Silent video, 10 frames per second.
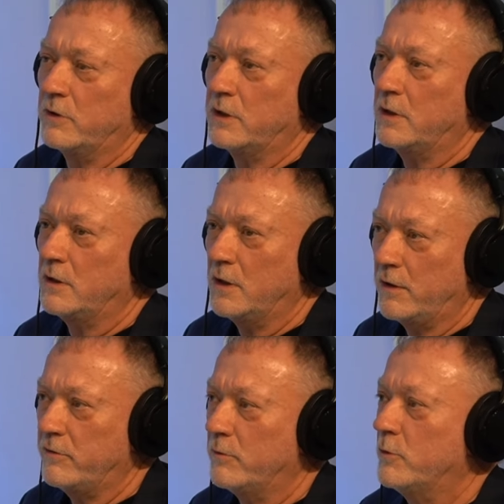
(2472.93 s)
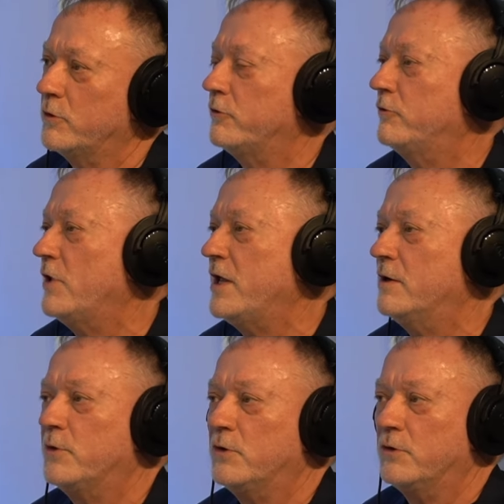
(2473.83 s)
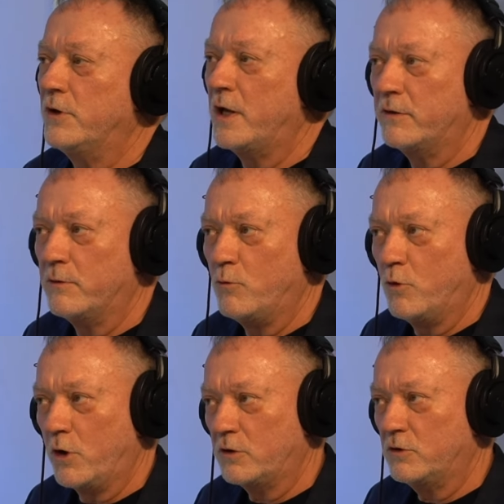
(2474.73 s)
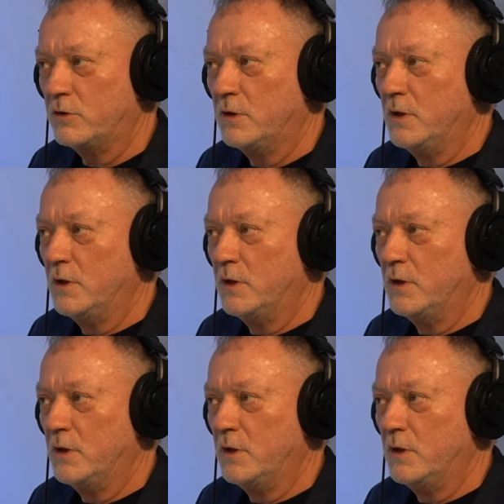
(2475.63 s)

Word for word: drinking none of them were sustainable none of them worked